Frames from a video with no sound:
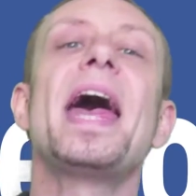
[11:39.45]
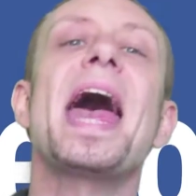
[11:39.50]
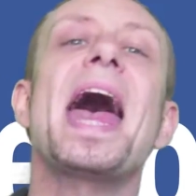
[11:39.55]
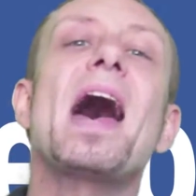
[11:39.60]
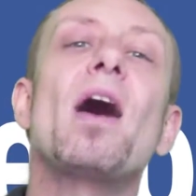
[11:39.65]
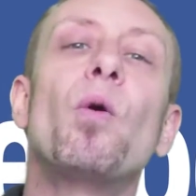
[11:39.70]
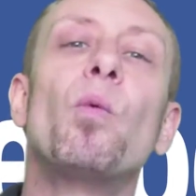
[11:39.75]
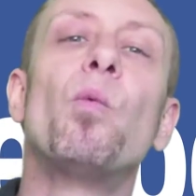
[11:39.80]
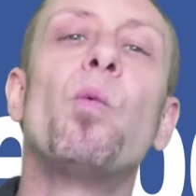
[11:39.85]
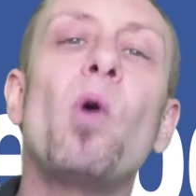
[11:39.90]

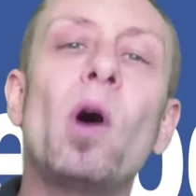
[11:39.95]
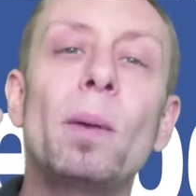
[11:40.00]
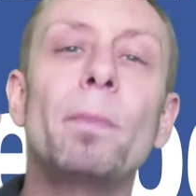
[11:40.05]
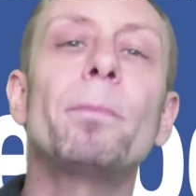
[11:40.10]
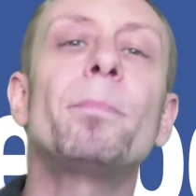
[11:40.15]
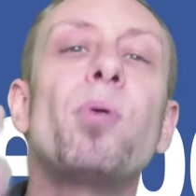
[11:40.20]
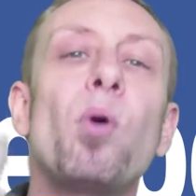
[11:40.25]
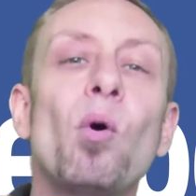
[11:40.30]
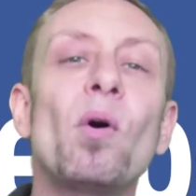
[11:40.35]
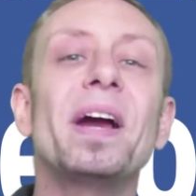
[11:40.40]
At one
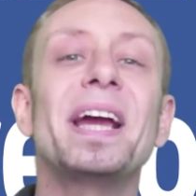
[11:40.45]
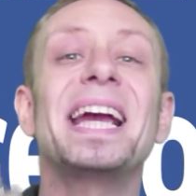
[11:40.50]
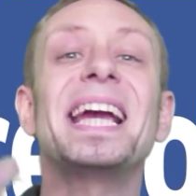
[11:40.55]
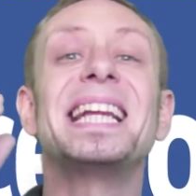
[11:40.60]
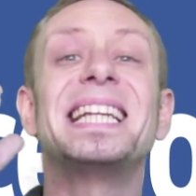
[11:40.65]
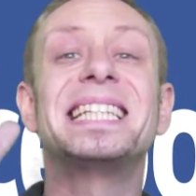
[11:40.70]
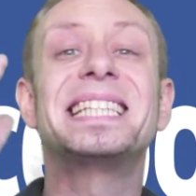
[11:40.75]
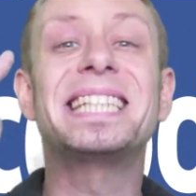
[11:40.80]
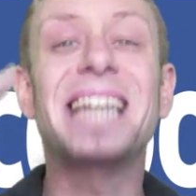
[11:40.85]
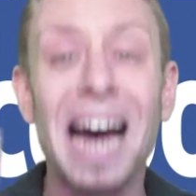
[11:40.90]
point
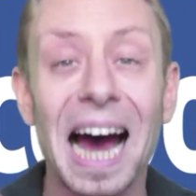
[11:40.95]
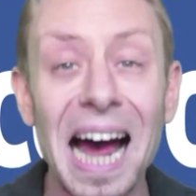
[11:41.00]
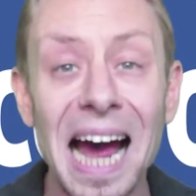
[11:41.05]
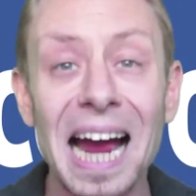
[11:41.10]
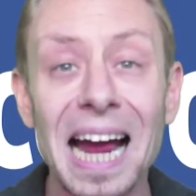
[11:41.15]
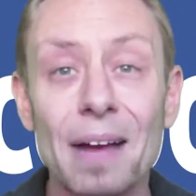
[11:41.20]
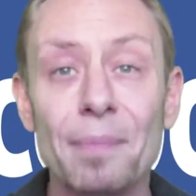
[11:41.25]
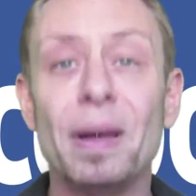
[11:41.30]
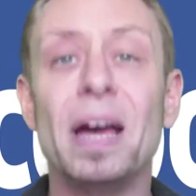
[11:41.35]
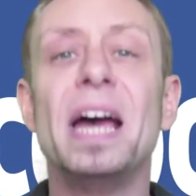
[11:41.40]
in
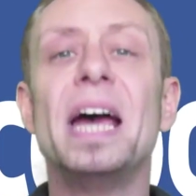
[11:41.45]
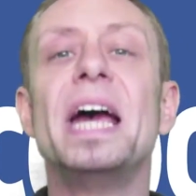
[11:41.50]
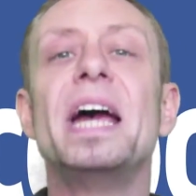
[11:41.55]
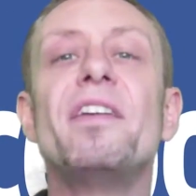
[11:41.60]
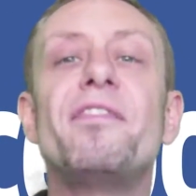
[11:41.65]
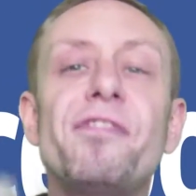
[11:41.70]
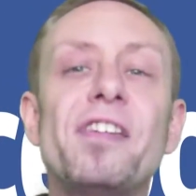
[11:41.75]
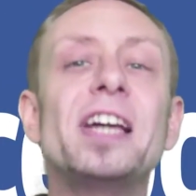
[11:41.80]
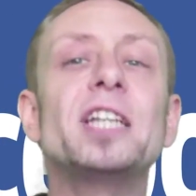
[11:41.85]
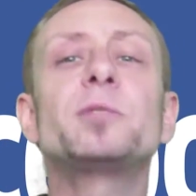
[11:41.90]
time,
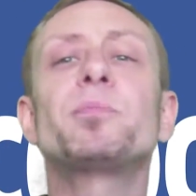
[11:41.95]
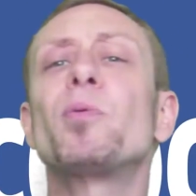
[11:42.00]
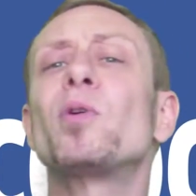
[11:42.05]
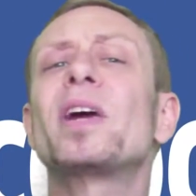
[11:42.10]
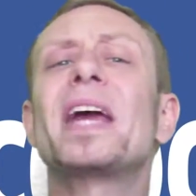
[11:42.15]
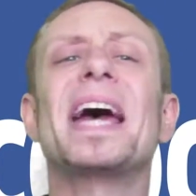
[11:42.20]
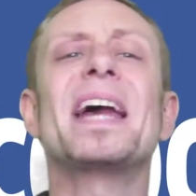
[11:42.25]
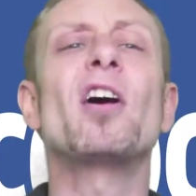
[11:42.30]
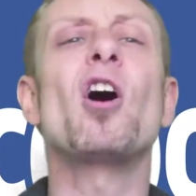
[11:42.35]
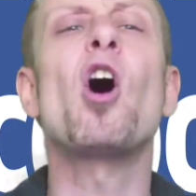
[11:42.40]

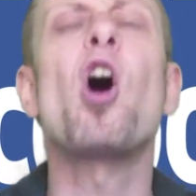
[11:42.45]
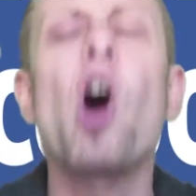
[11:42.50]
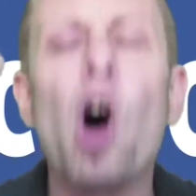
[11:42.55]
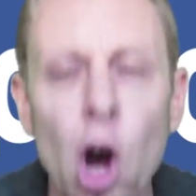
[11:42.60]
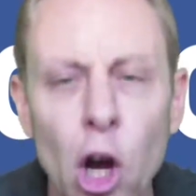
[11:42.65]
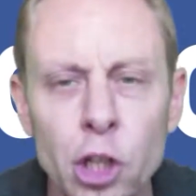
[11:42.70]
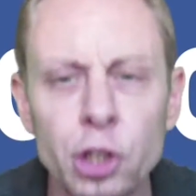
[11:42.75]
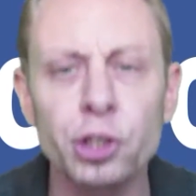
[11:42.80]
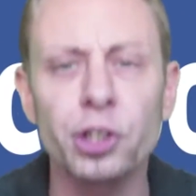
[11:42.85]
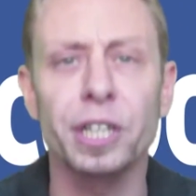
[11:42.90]
Facebook had
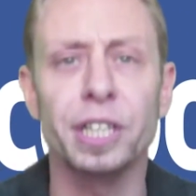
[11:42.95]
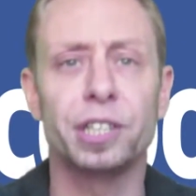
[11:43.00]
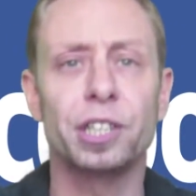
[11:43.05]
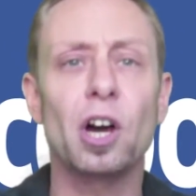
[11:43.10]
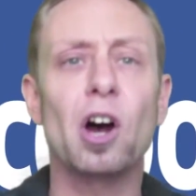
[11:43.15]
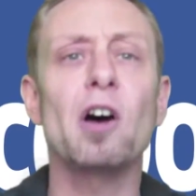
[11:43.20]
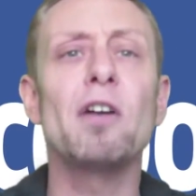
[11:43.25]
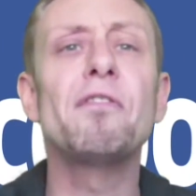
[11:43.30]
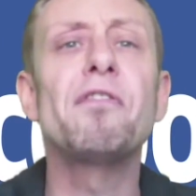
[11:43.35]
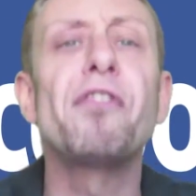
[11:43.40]

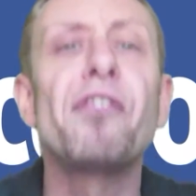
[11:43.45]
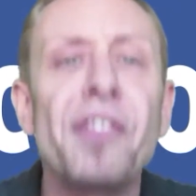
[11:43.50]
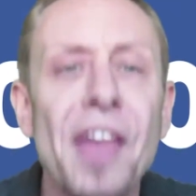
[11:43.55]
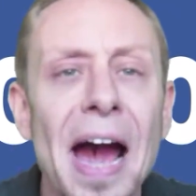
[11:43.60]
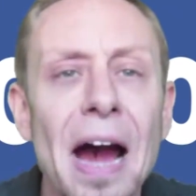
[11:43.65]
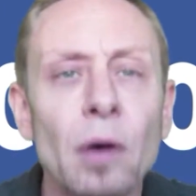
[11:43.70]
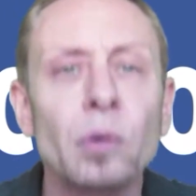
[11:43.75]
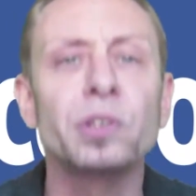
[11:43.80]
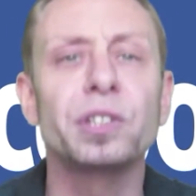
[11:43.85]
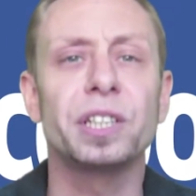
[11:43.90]
hundreds of
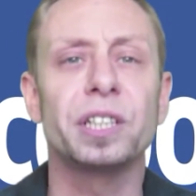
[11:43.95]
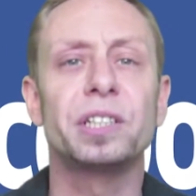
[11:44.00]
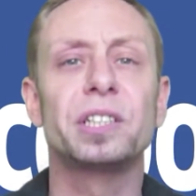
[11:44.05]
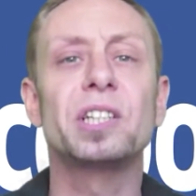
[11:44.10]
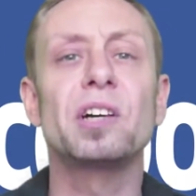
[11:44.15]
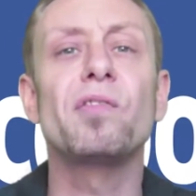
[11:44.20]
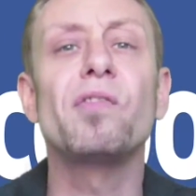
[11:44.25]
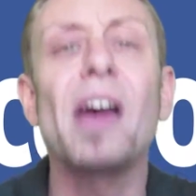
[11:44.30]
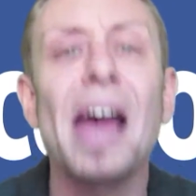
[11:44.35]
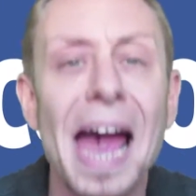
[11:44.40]
thousands
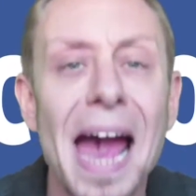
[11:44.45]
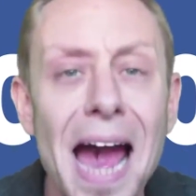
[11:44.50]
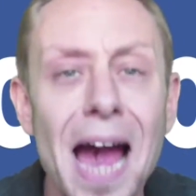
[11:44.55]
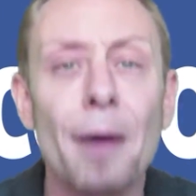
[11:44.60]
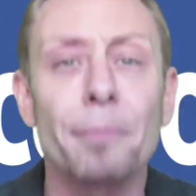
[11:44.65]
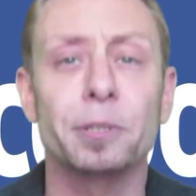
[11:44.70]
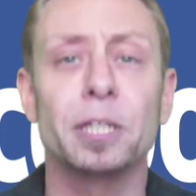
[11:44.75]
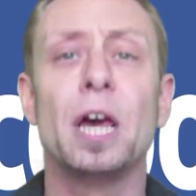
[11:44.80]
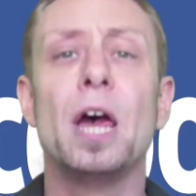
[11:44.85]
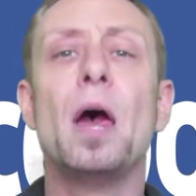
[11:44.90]
of
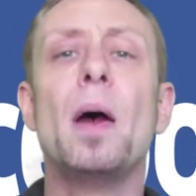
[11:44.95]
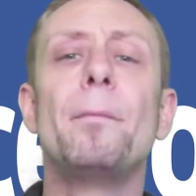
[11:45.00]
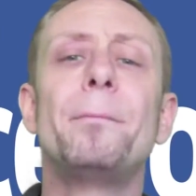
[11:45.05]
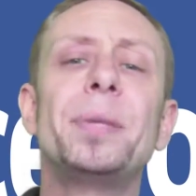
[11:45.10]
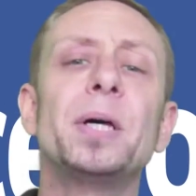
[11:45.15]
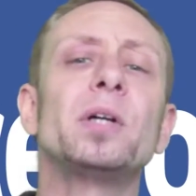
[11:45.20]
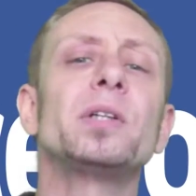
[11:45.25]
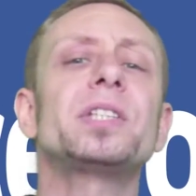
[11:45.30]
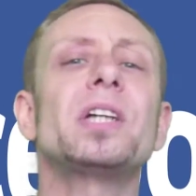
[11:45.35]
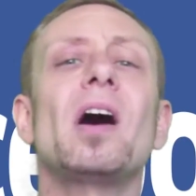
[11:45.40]
apps
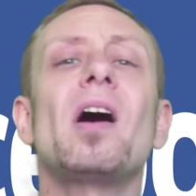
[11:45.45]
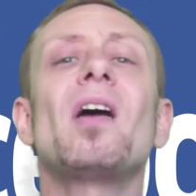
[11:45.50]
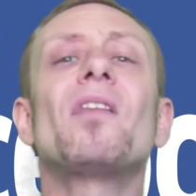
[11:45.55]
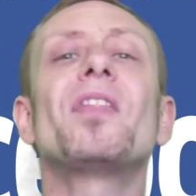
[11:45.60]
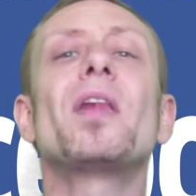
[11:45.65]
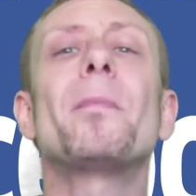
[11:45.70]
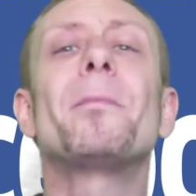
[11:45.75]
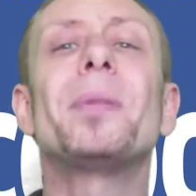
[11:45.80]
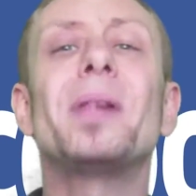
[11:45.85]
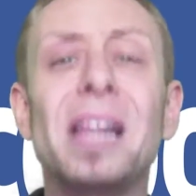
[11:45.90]
built on
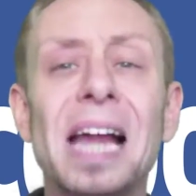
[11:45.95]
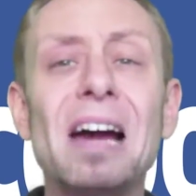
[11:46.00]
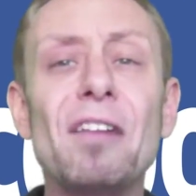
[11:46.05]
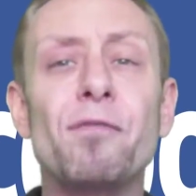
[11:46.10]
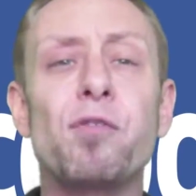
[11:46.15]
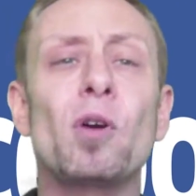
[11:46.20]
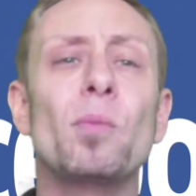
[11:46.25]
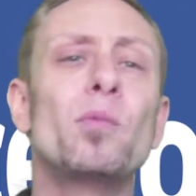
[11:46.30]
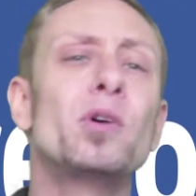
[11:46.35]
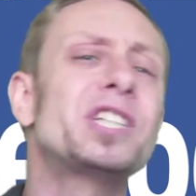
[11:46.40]
the
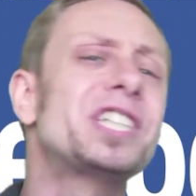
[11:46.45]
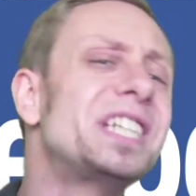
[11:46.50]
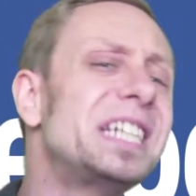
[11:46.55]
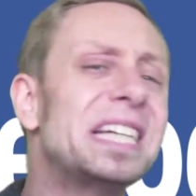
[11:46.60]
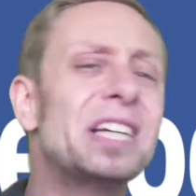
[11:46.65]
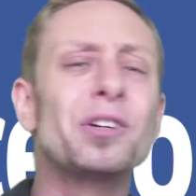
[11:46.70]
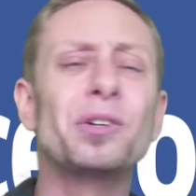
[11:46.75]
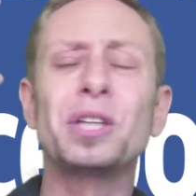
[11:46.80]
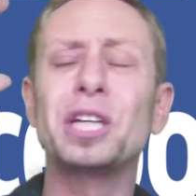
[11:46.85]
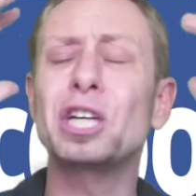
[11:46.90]
platform, which
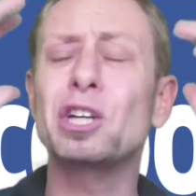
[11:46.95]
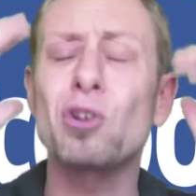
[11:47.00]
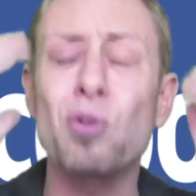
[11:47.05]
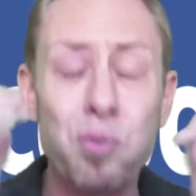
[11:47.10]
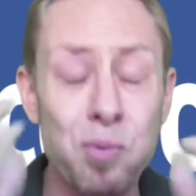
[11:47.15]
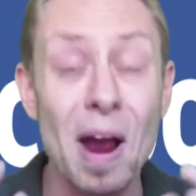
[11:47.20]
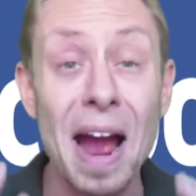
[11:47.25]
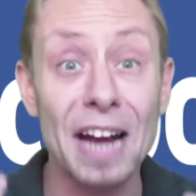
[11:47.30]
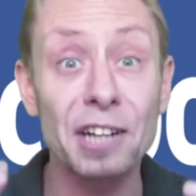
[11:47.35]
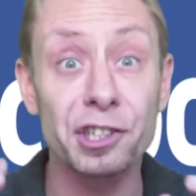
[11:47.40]
nearly
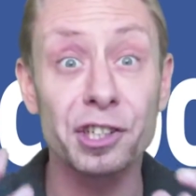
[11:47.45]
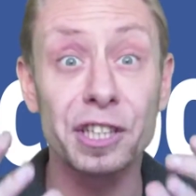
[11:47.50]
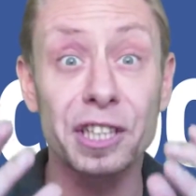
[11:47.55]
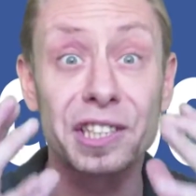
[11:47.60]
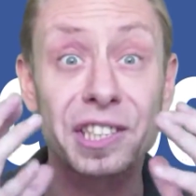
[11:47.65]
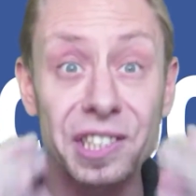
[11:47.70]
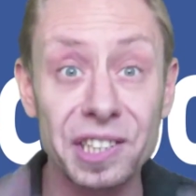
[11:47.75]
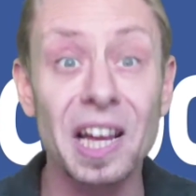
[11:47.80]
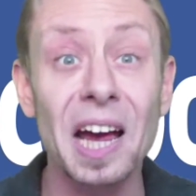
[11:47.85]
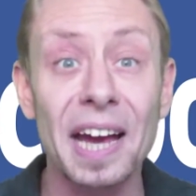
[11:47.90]
crashed the
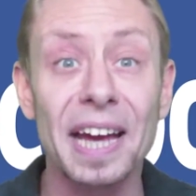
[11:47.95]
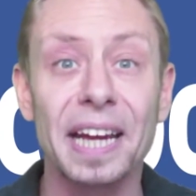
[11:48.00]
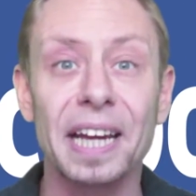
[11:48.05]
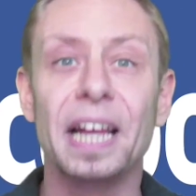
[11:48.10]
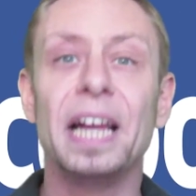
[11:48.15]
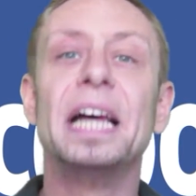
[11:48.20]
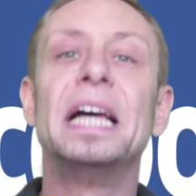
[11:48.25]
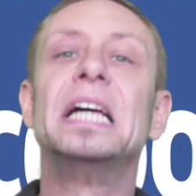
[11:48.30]
site.